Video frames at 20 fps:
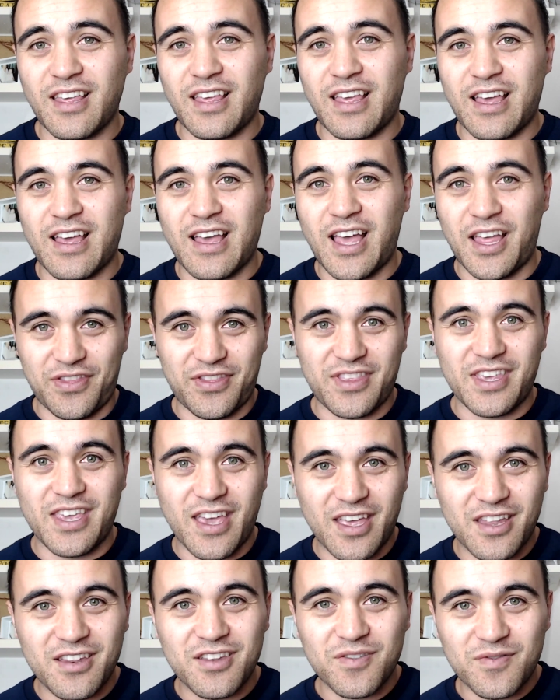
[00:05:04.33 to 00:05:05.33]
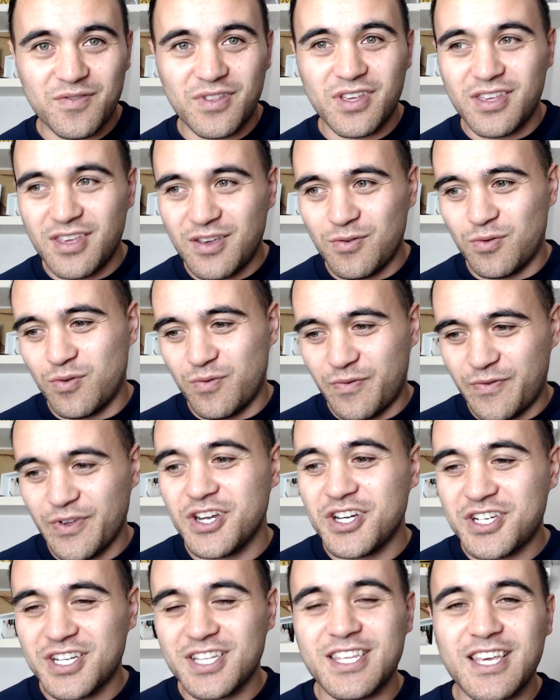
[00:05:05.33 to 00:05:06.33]
at the end of the year, or
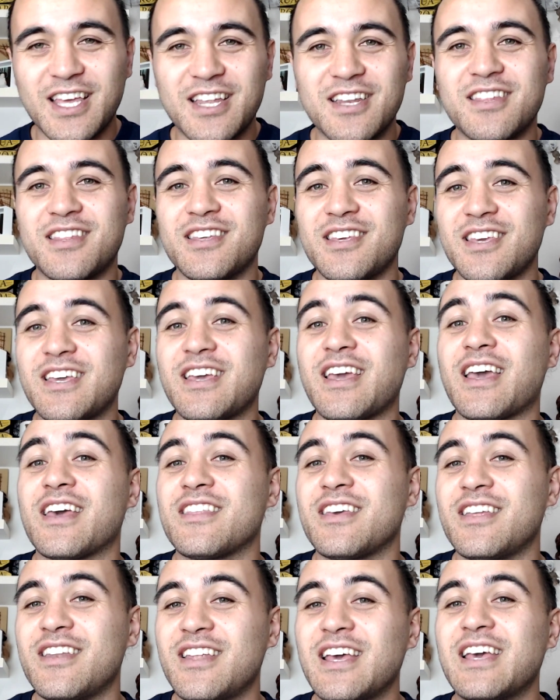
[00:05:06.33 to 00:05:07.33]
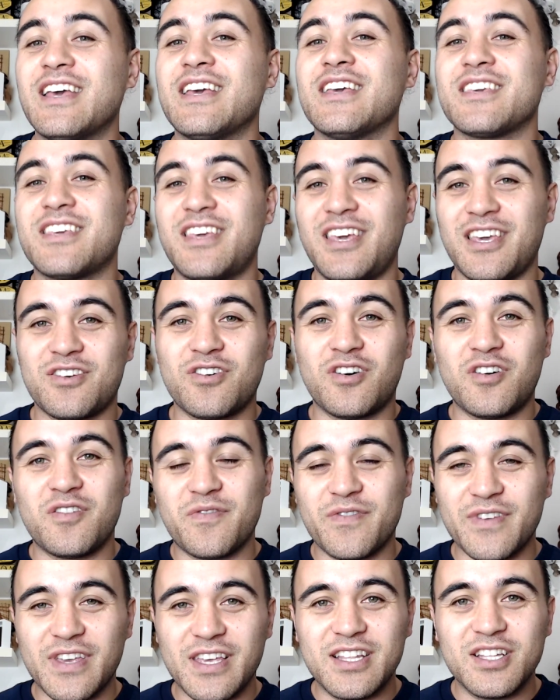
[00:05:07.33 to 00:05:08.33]
finish at the end of the year, and then kick
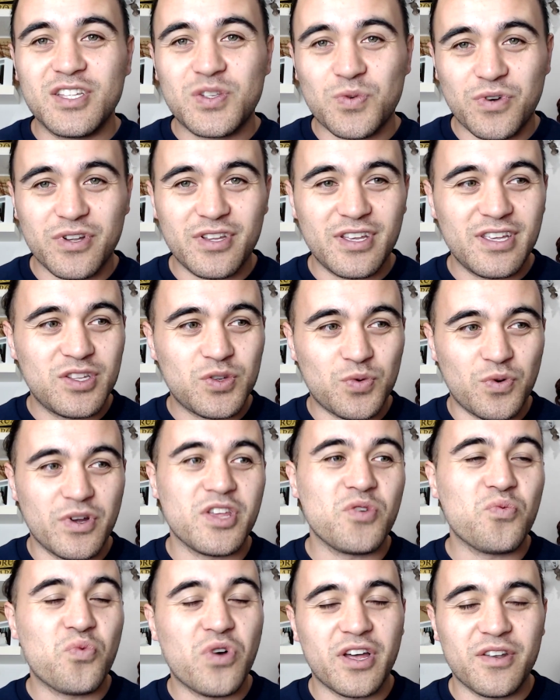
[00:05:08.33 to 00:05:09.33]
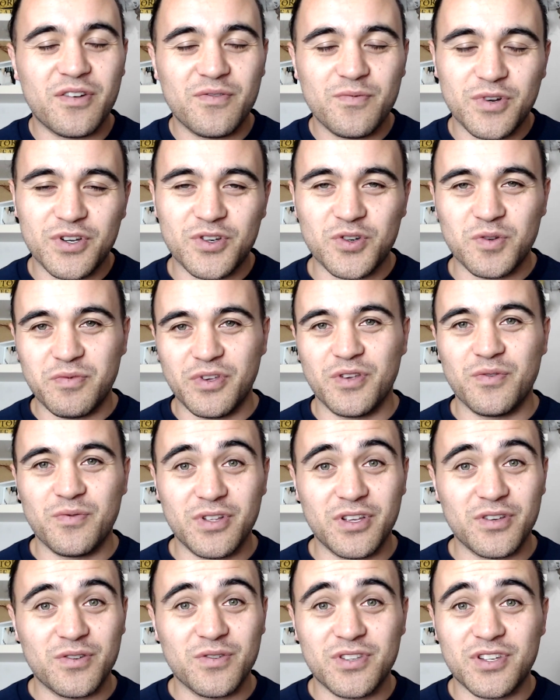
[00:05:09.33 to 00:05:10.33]
off in 2021, which would be a
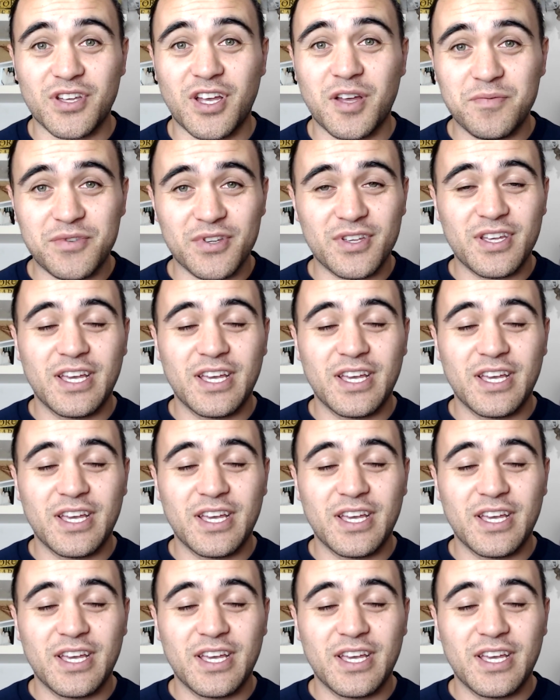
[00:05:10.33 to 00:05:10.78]
really good time to,